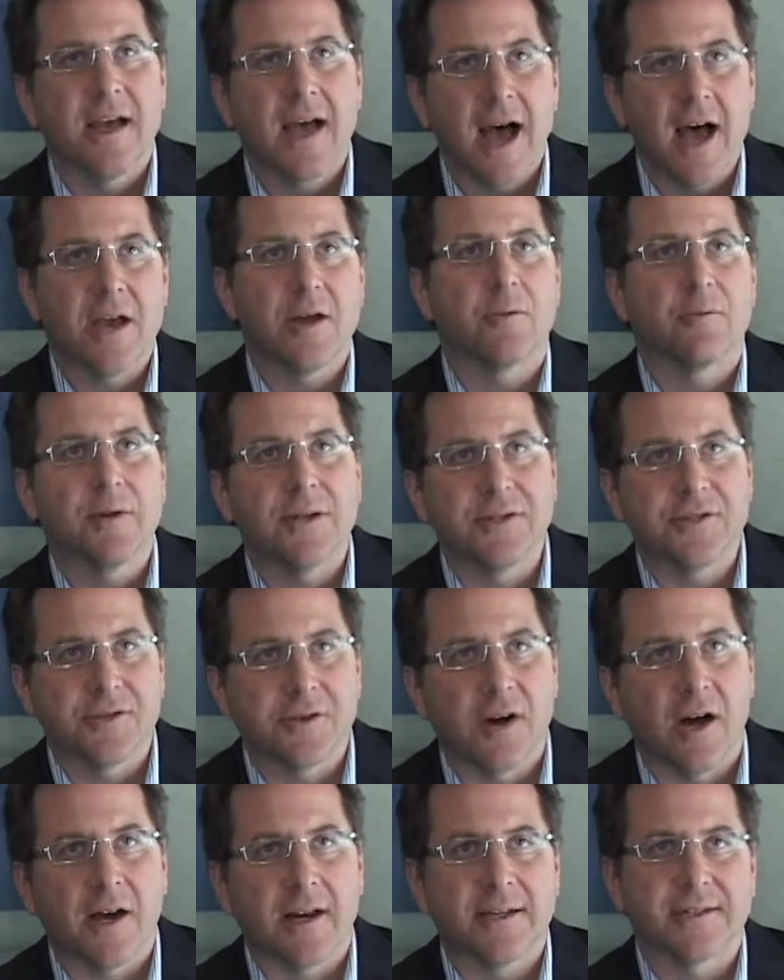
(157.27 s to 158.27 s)
how you reach
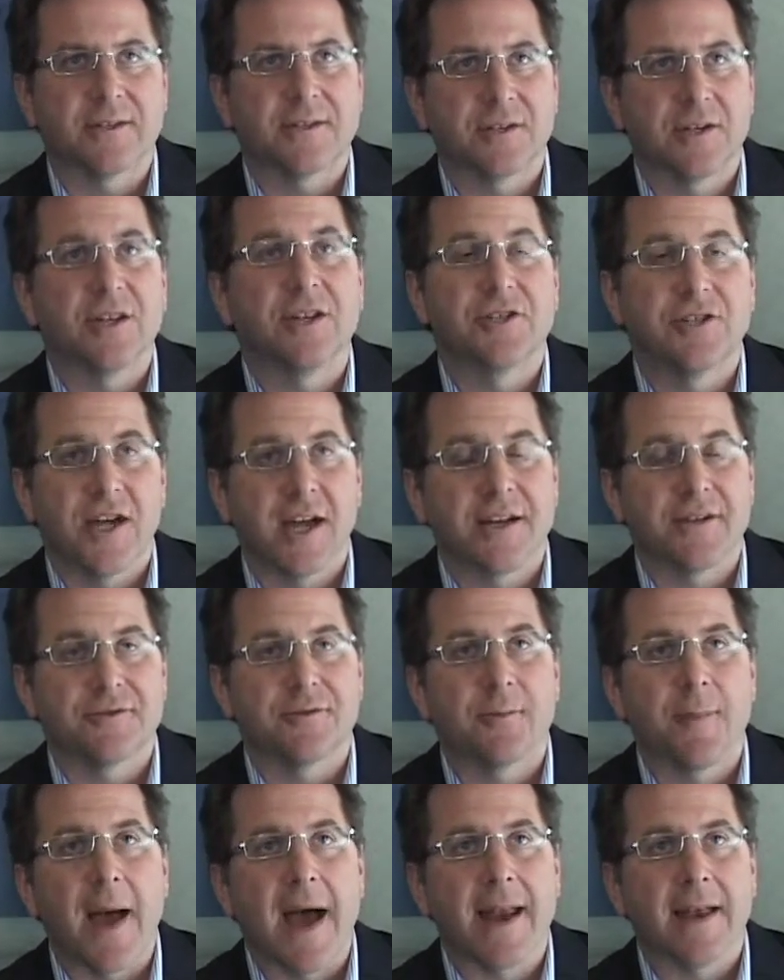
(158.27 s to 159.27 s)
your audience is going to change
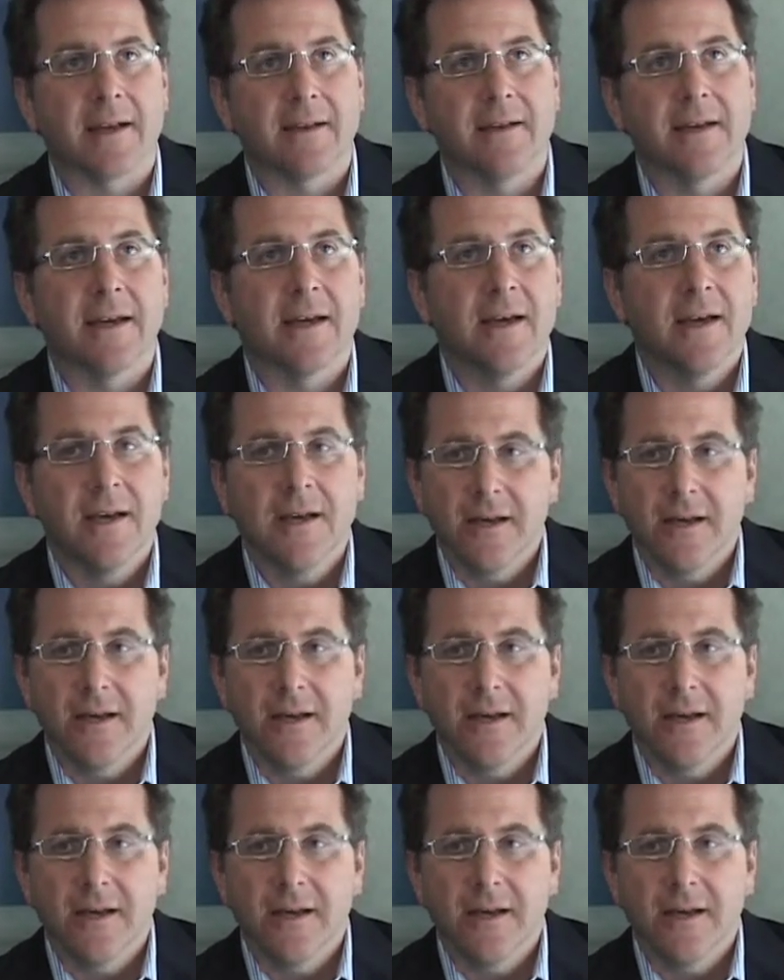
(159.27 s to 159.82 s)
dramatically.